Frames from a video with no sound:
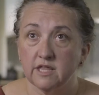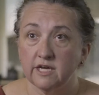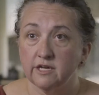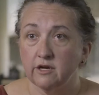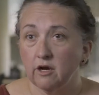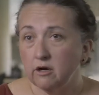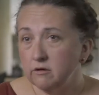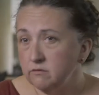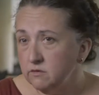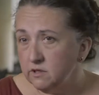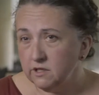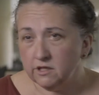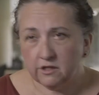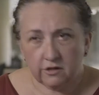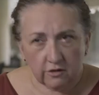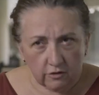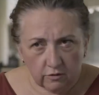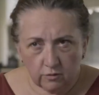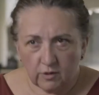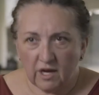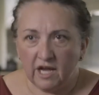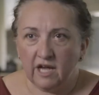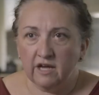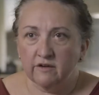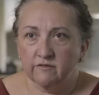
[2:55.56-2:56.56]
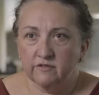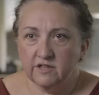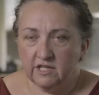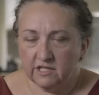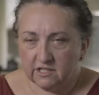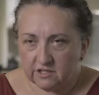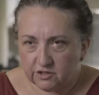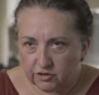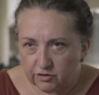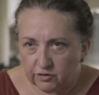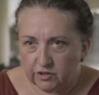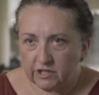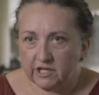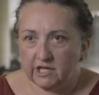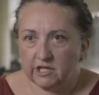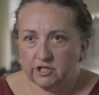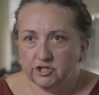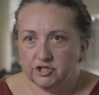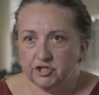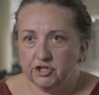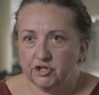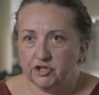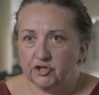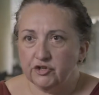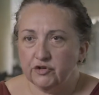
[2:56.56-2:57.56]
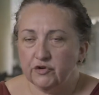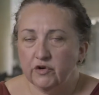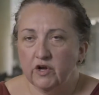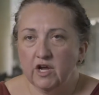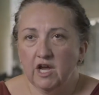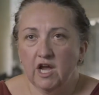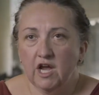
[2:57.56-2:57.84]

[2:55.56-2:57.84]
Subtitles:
that only you have, that is unique to you.